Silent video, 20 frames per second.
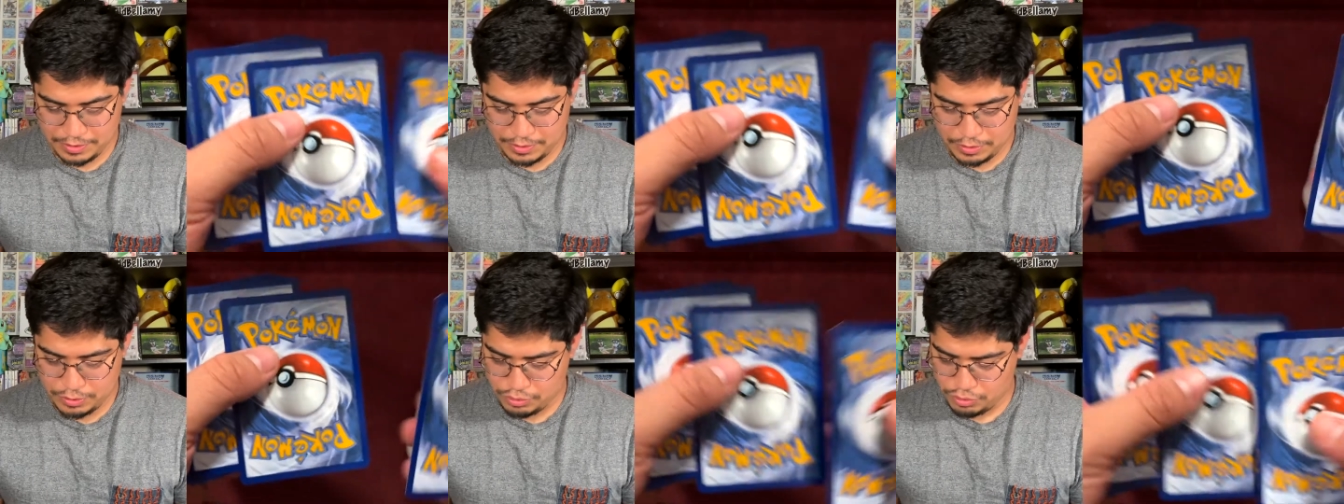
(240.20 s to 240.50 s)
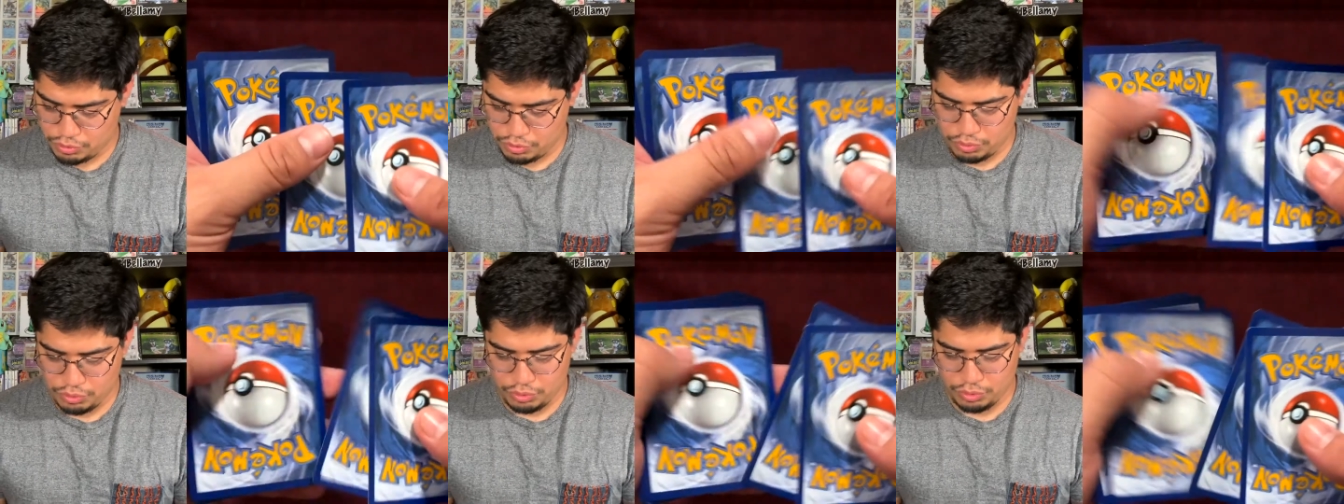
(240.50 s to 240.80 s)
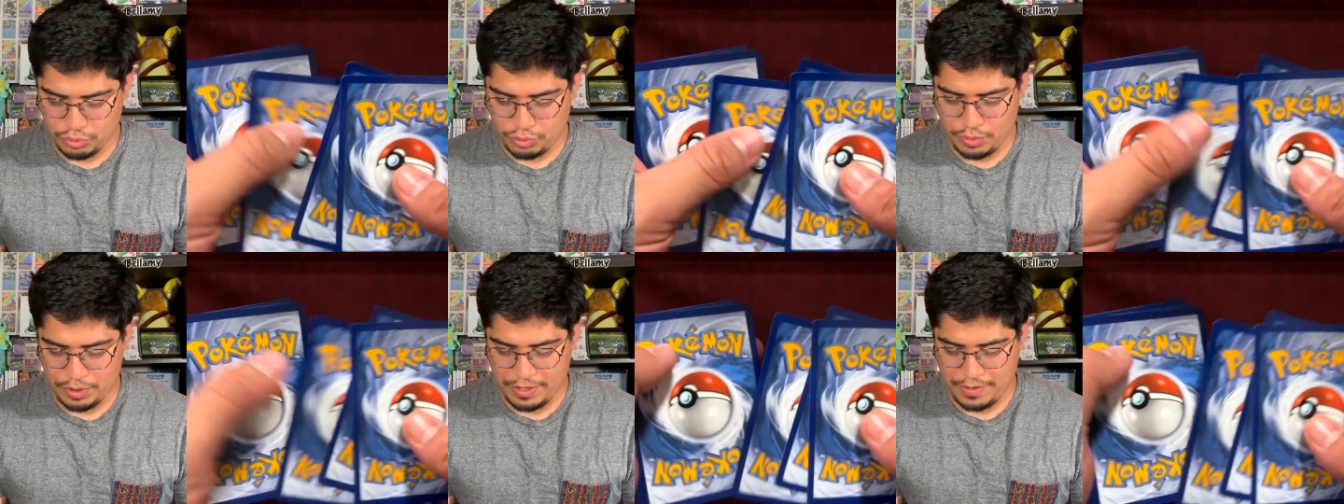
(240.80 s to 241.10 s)
two,
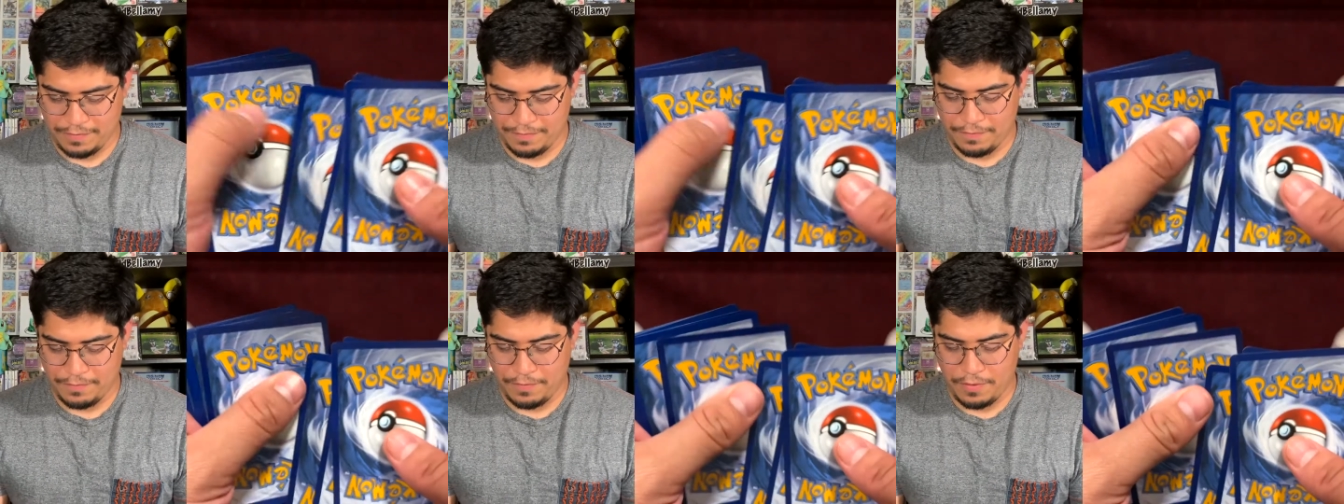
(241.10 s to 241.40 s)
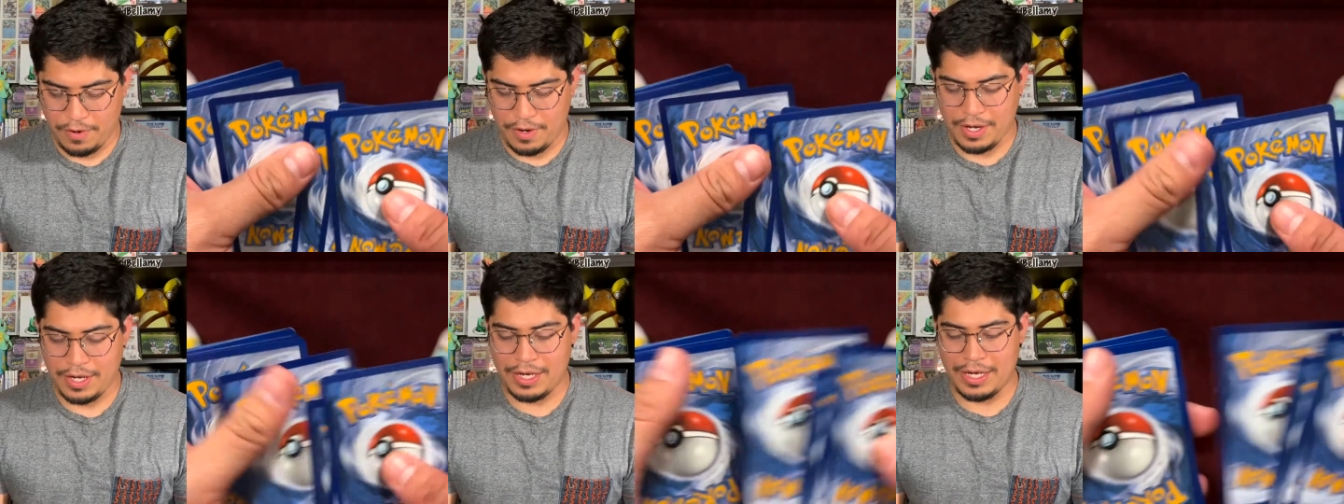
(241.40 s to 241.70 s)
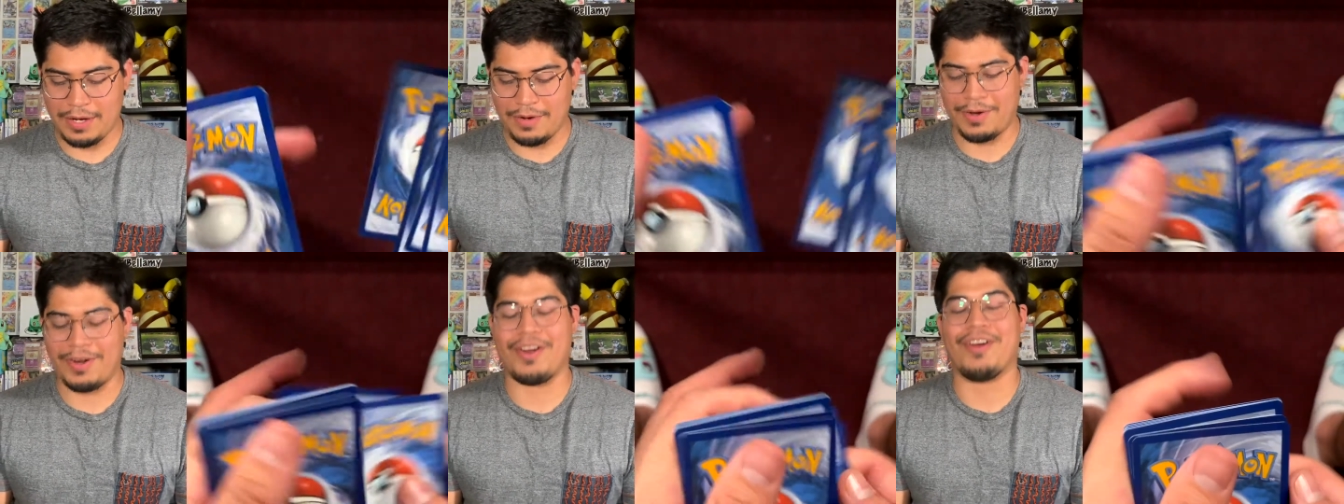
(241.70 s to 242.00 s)
three, four.
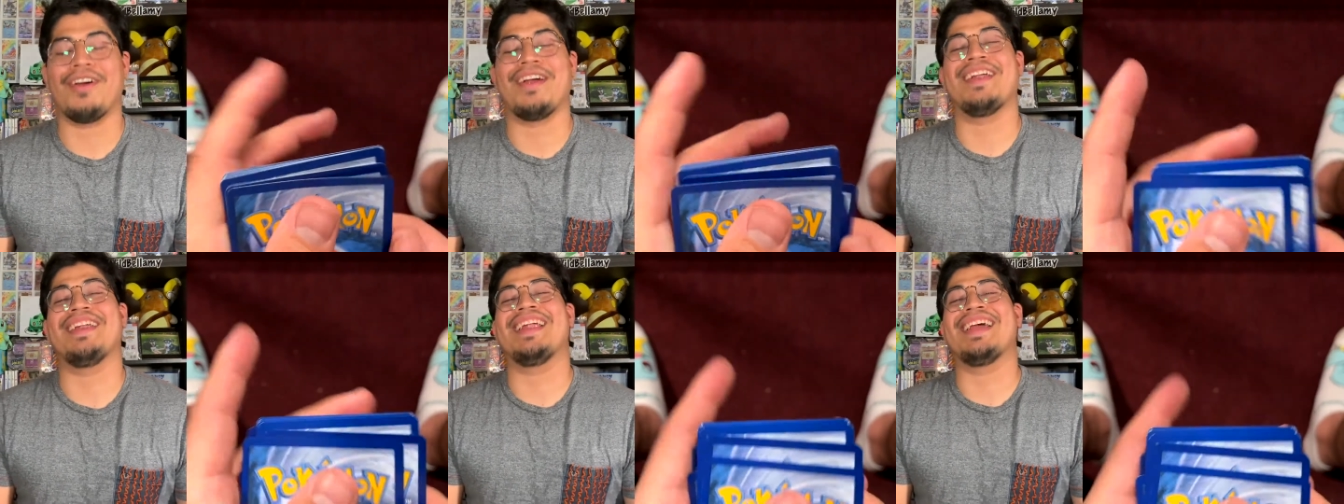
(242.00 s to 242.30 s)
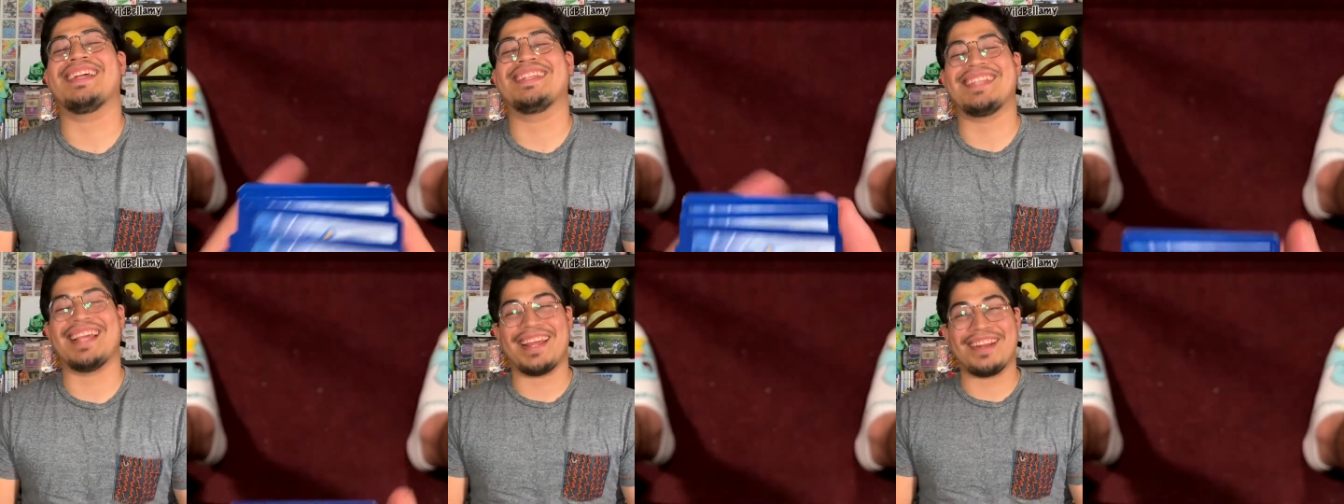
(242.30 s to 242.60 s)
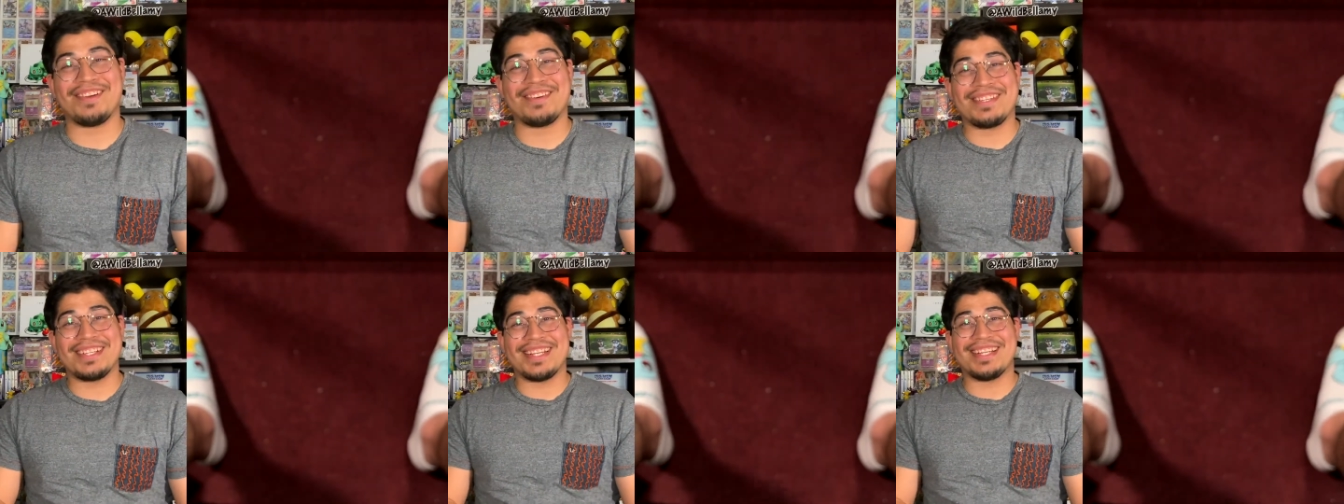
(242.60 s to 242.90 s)
Here we go. And next
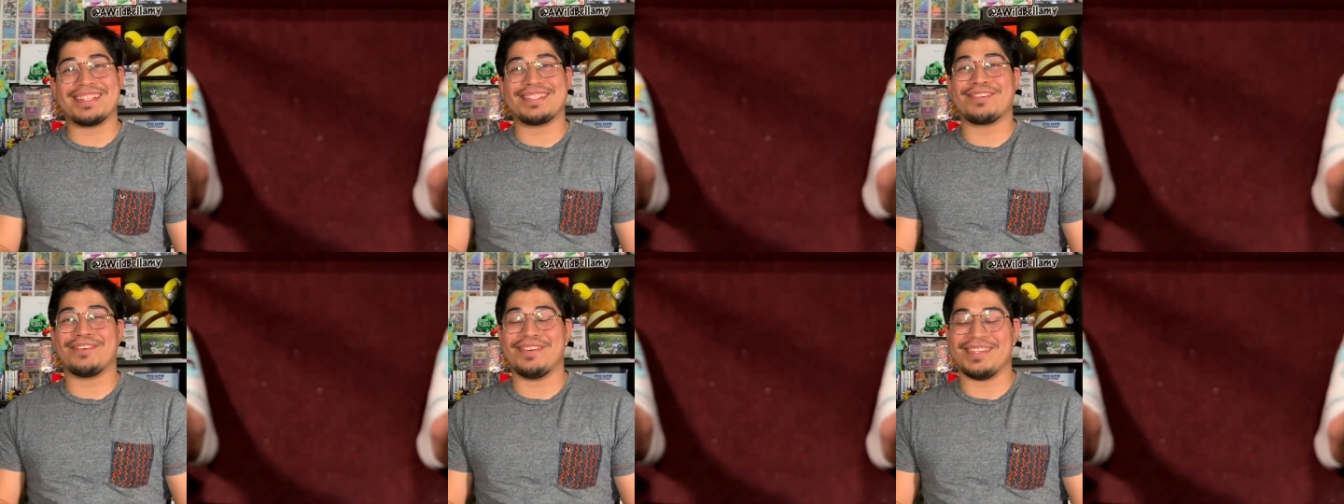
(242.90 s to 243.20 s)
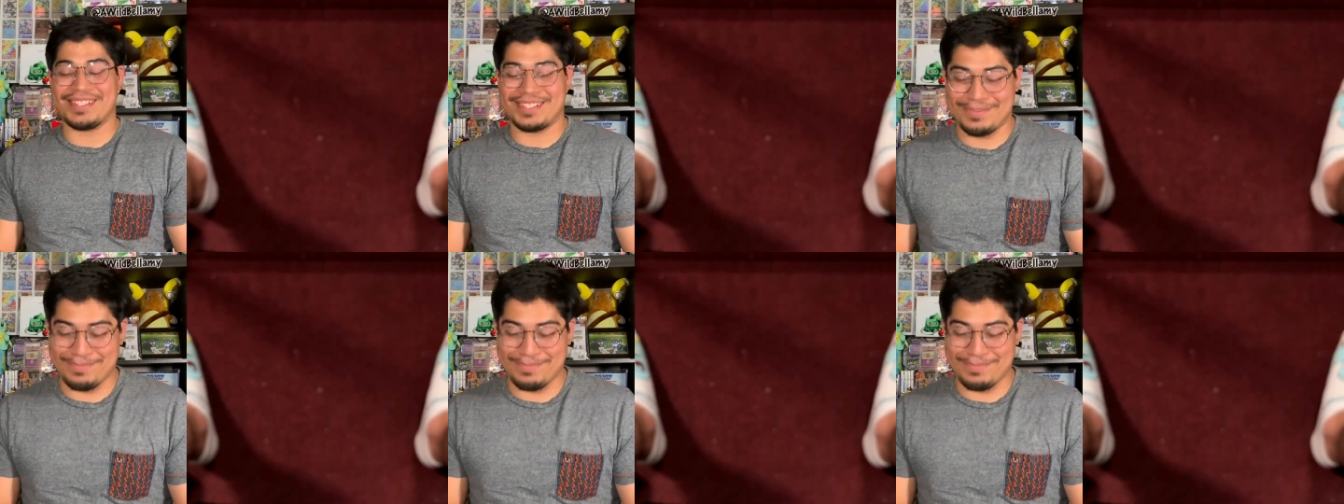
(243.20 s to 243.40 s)
energy is going to